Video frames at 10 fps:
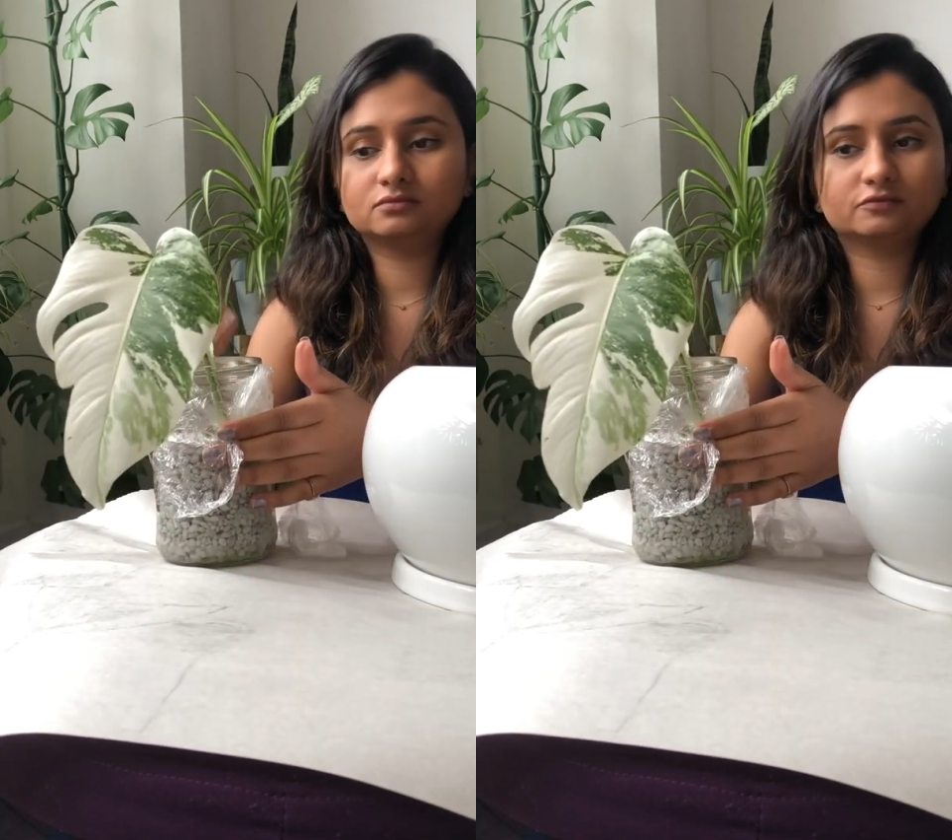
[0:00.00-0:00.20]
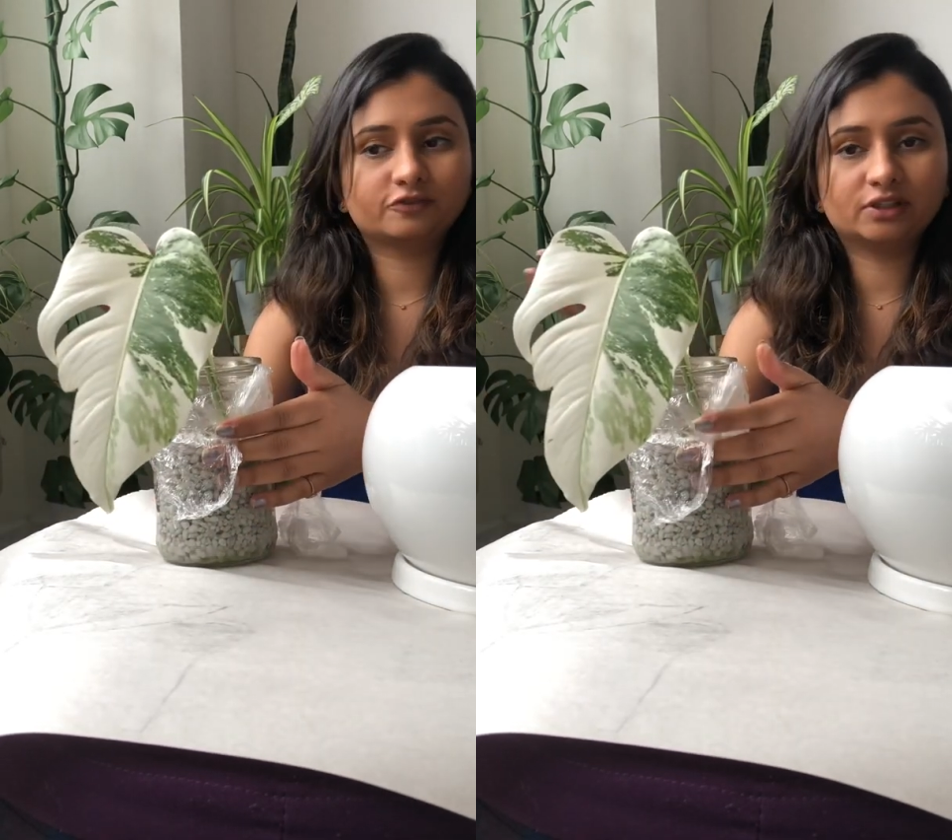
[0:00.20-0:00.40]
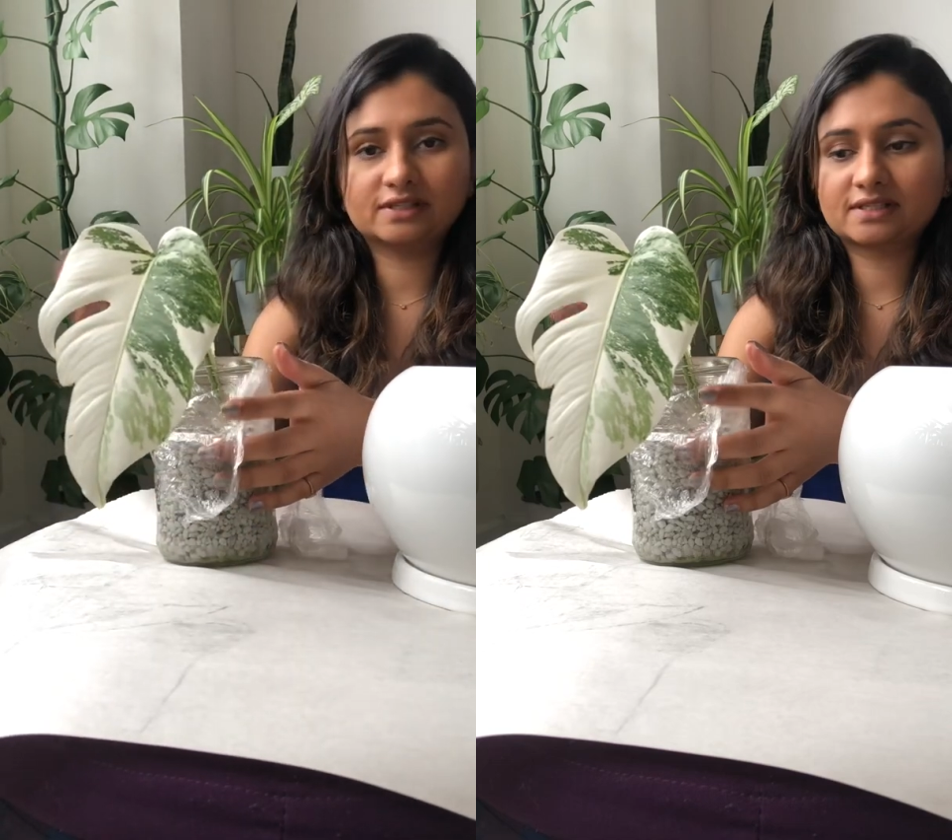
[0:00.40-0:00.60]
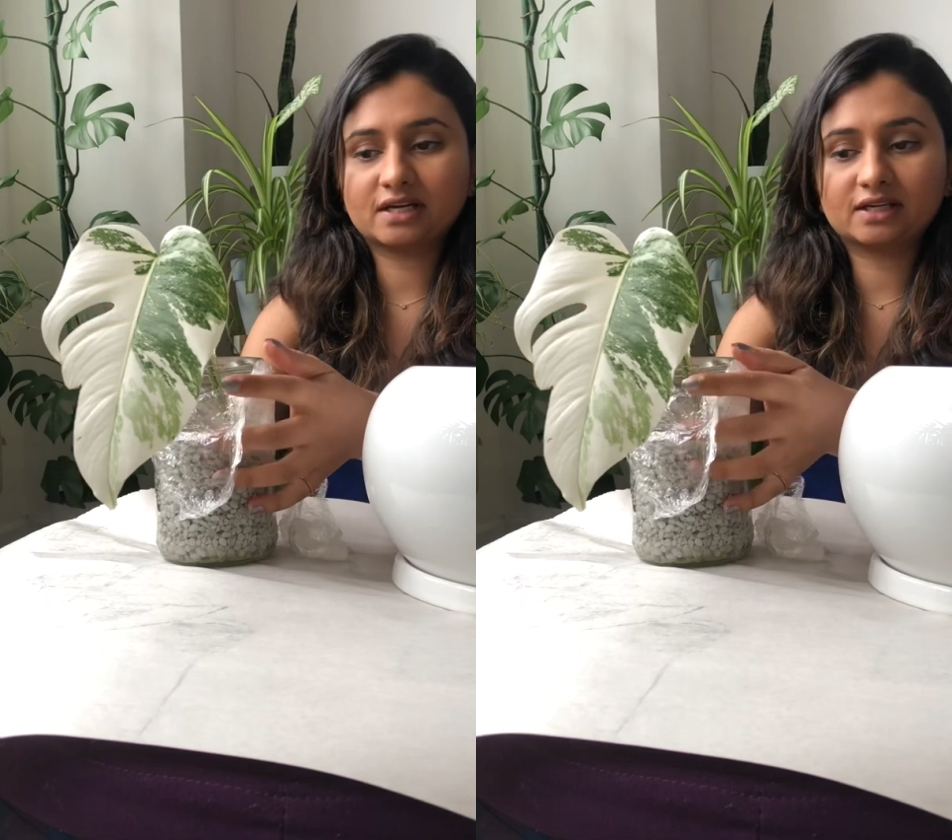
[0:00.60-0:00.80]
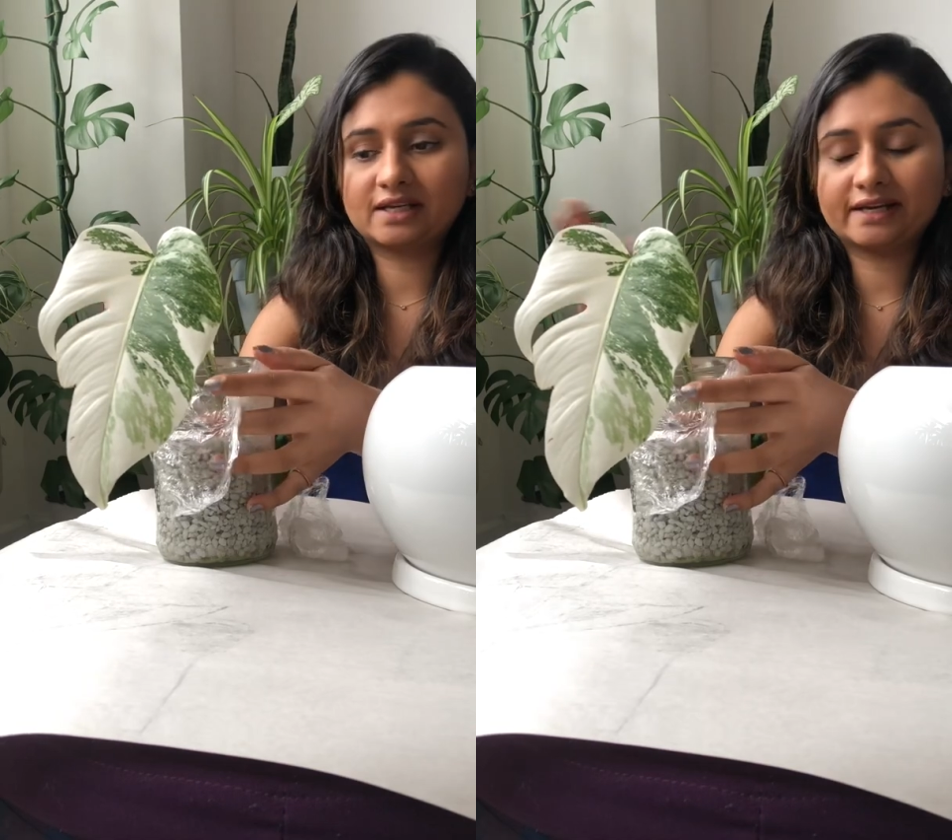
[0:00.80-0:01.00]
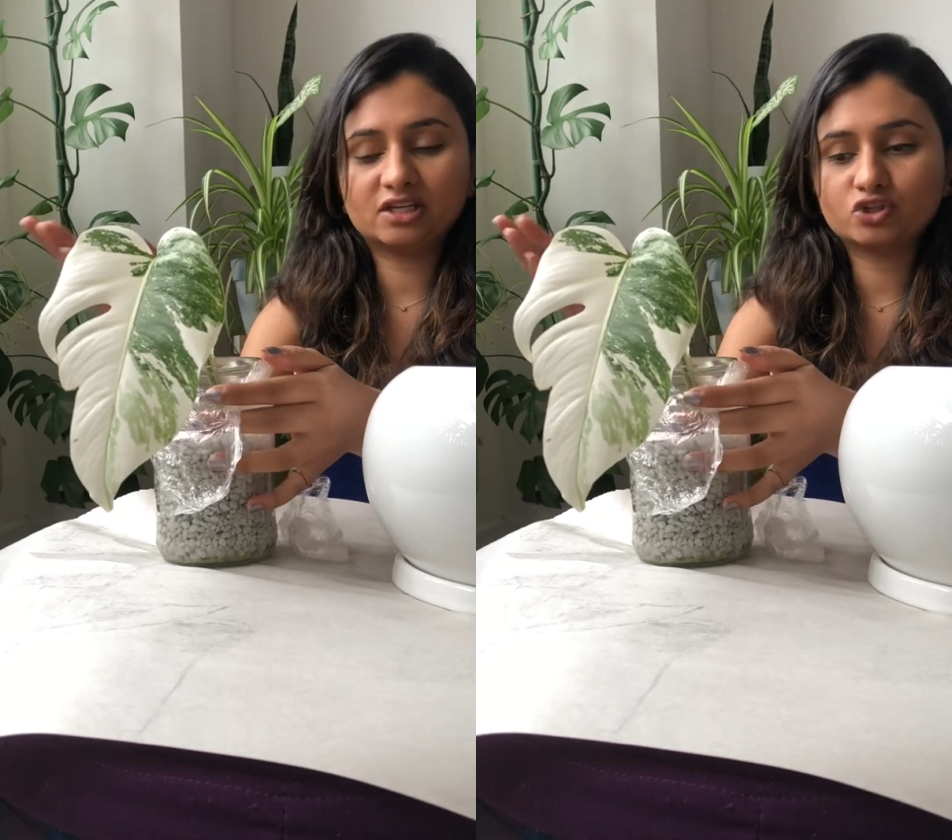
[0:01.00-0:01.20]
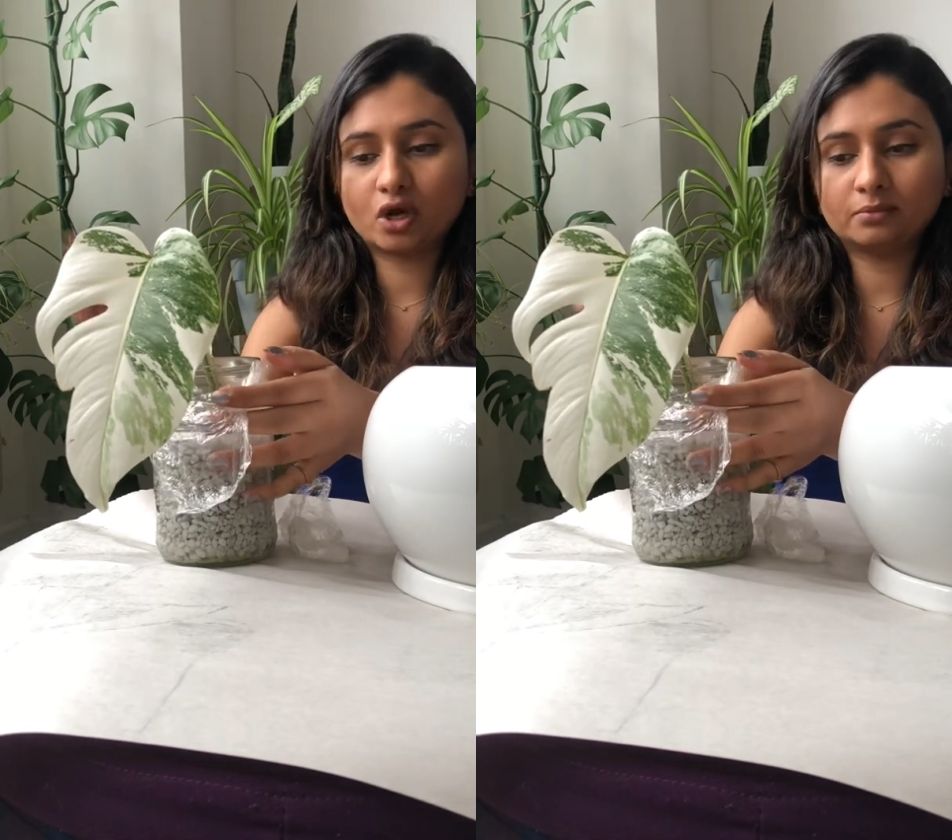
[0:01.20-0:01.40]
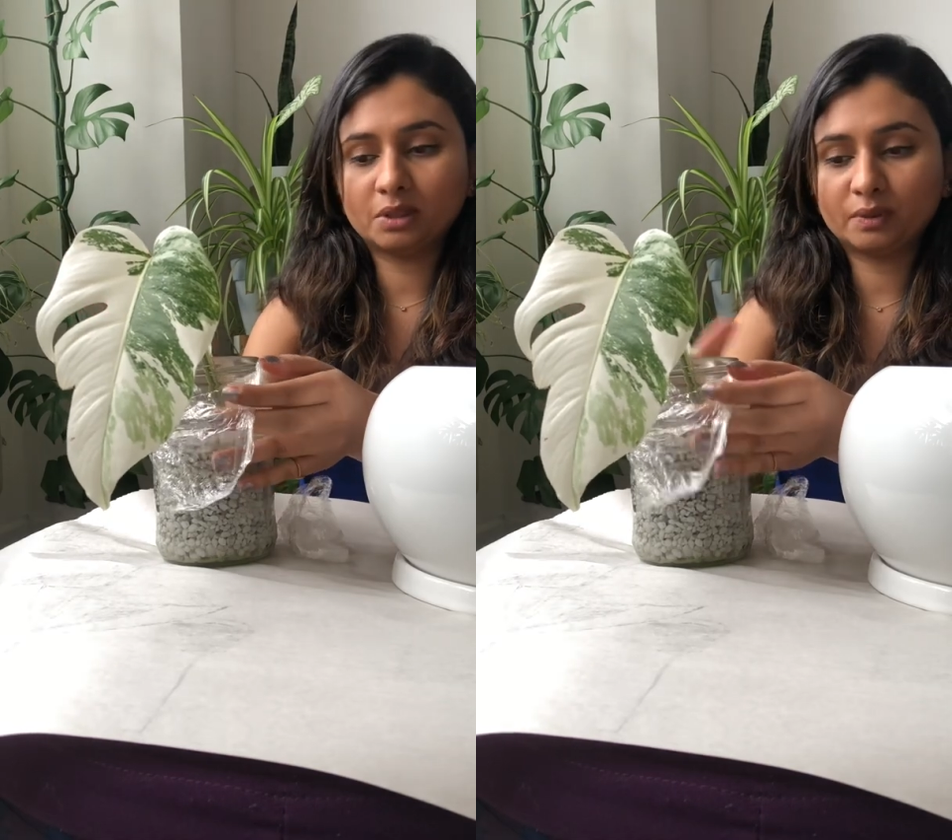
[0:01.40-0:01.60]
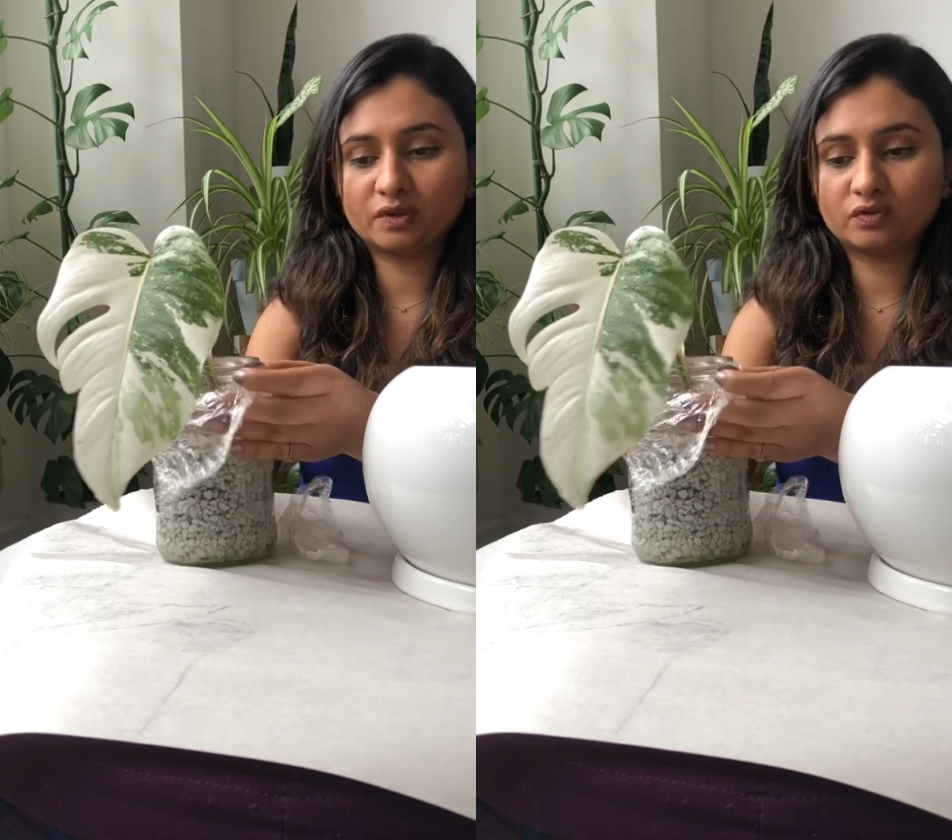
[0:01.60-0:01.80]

for this cutting, like he chopped up a